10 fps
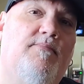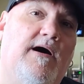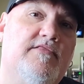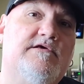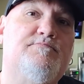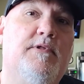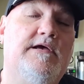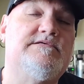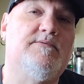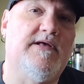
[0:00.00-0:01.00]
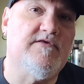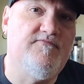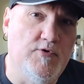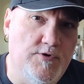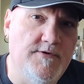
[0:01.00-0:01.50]
you about this place and about
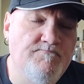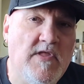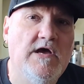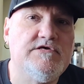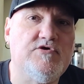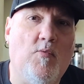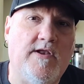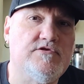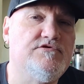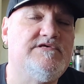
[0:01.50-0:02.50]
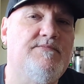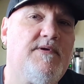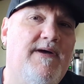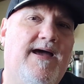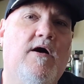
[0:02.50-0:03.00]
the food. So why don't you see
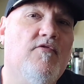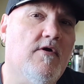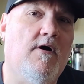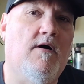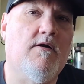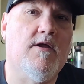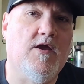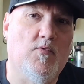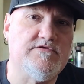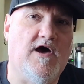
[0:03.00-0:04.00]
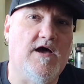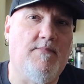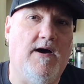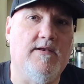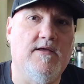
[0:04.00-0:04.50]
me back out in the car, and we'll talk
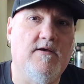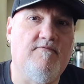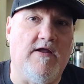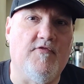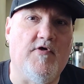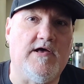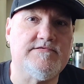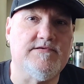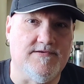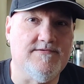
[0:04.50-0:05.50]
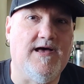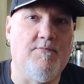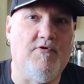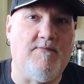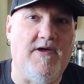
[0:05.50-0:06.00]
about final thoughts.
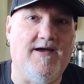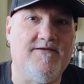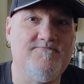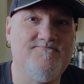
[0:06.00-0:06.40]
I'll be right back.